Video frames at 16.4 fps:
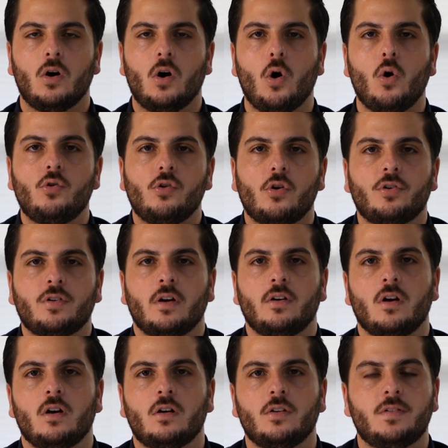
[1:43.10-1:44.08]
Owners are
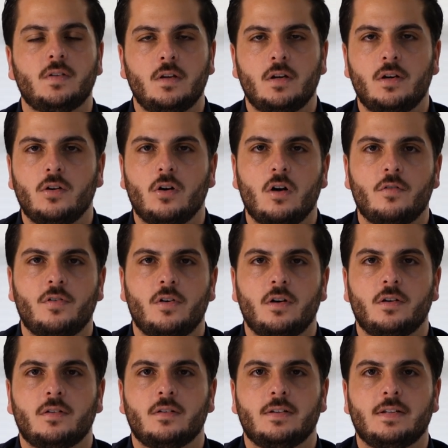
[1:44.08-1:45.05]
not considering
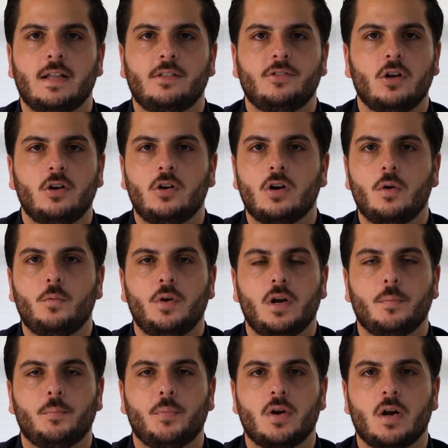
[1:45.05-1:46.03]
offers that don't come
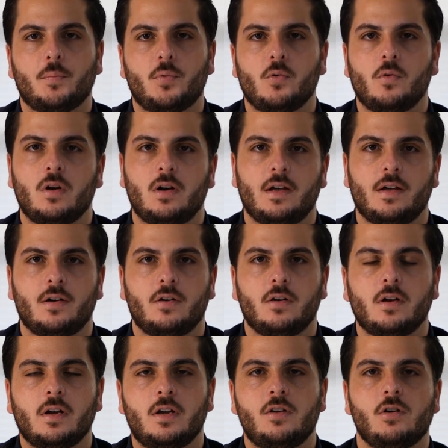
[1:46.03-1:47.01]
with a pre-approval
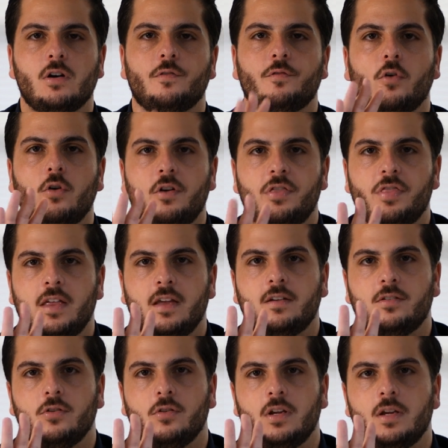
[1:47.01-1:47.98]
letter. Here are 4
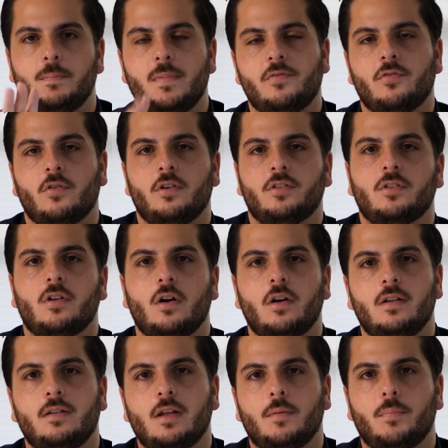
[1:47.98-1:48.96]
things you need before
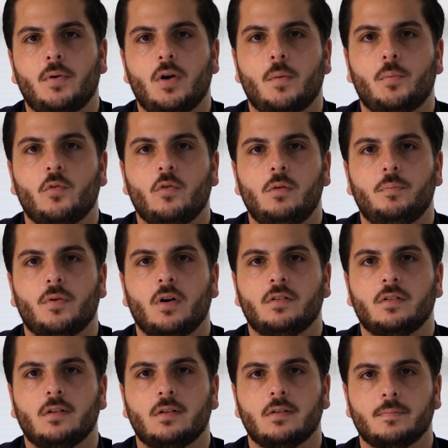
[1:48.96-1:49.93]
starting the pre-approval
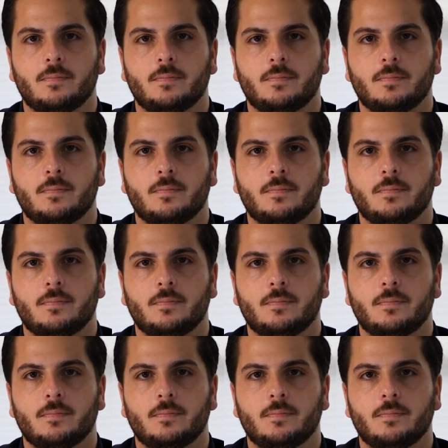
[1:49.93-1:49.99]
process.